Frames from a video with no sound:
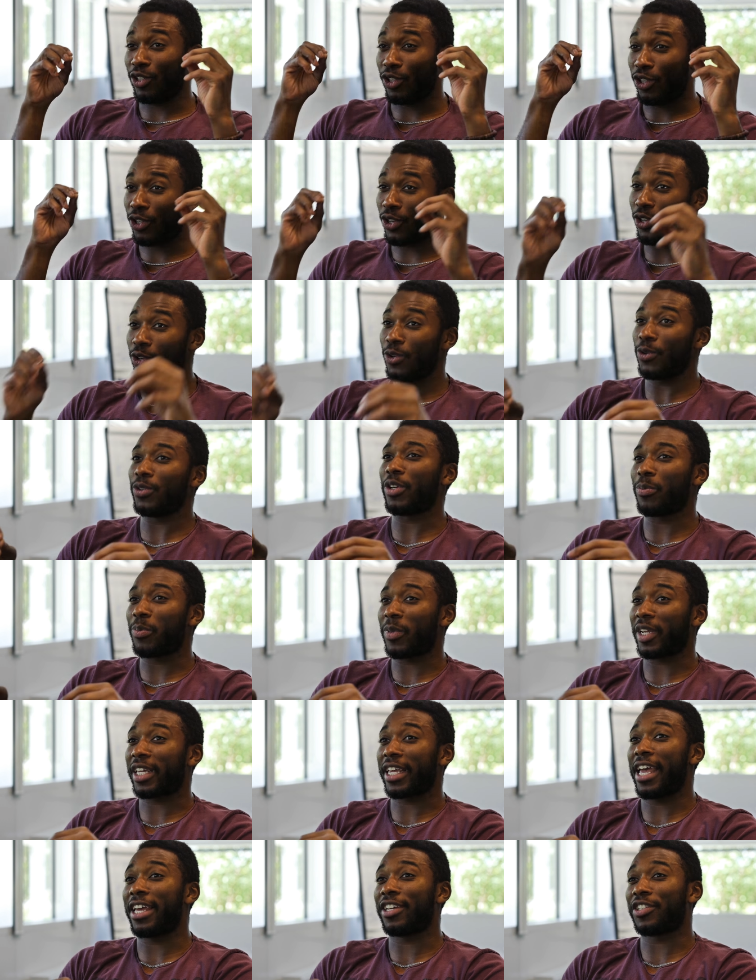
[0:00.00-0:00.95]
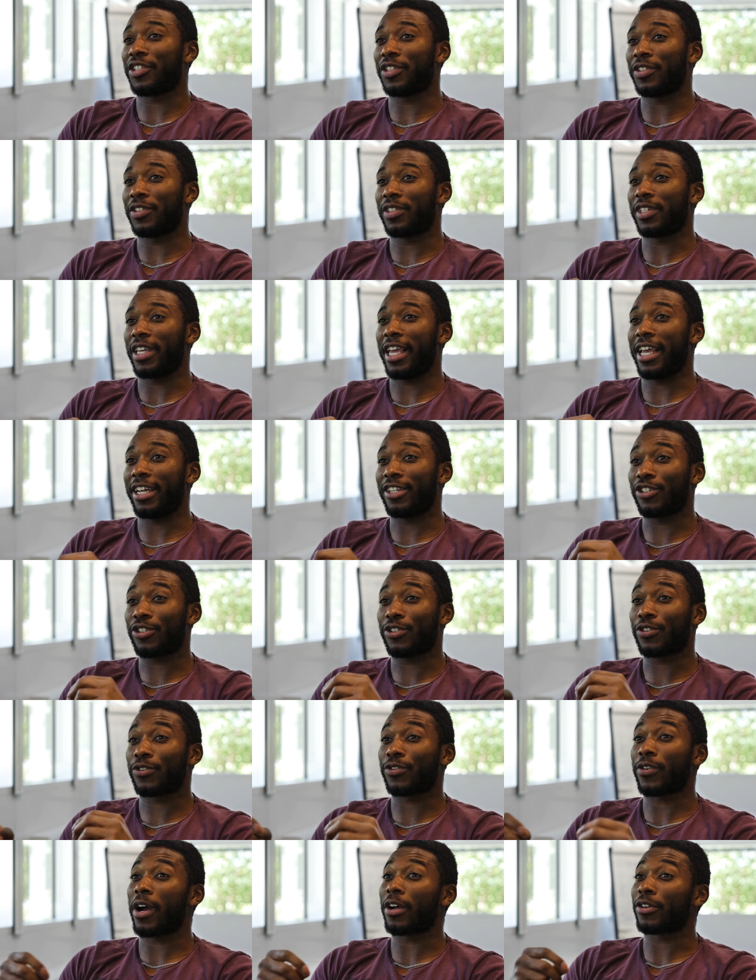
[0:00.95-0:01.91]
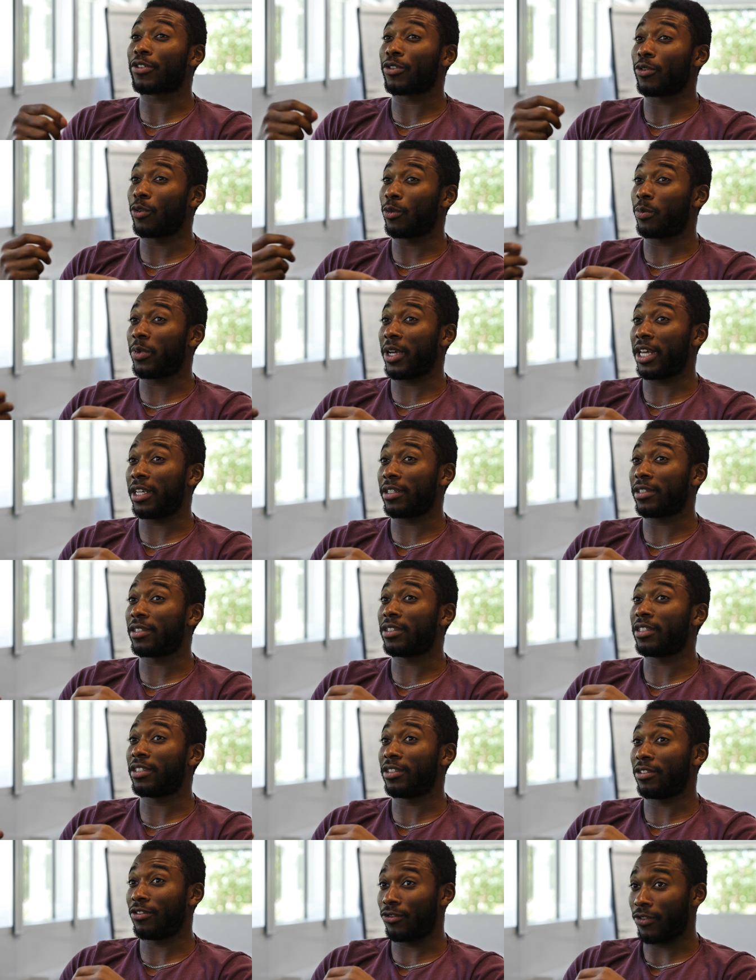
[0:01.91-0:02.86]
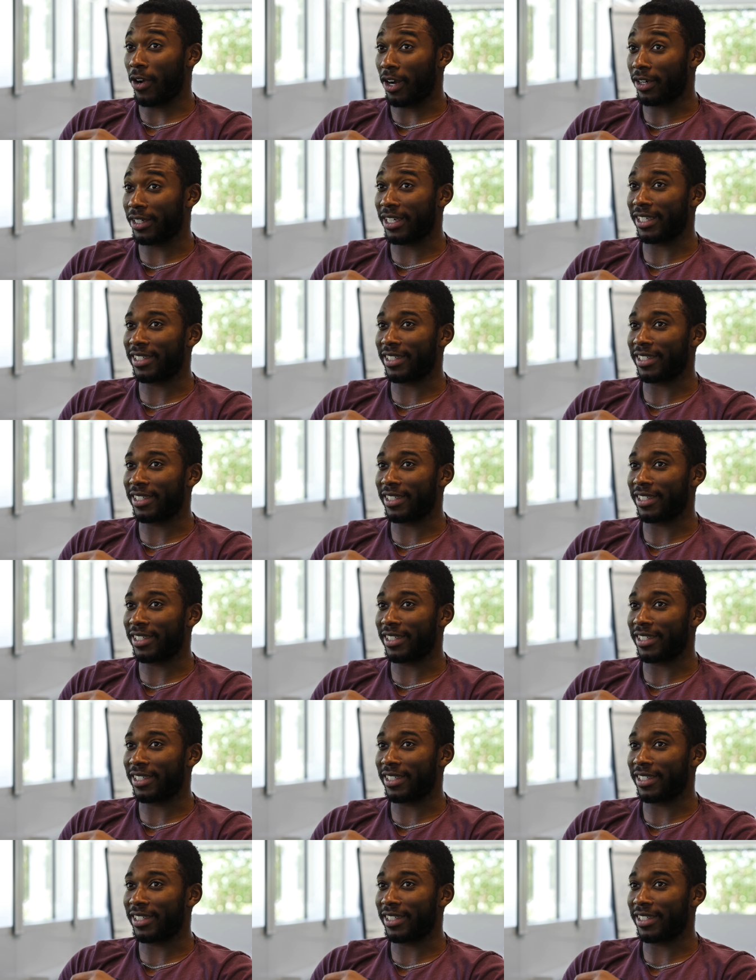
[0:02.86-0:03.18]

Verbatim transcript: huge implications in structural based drug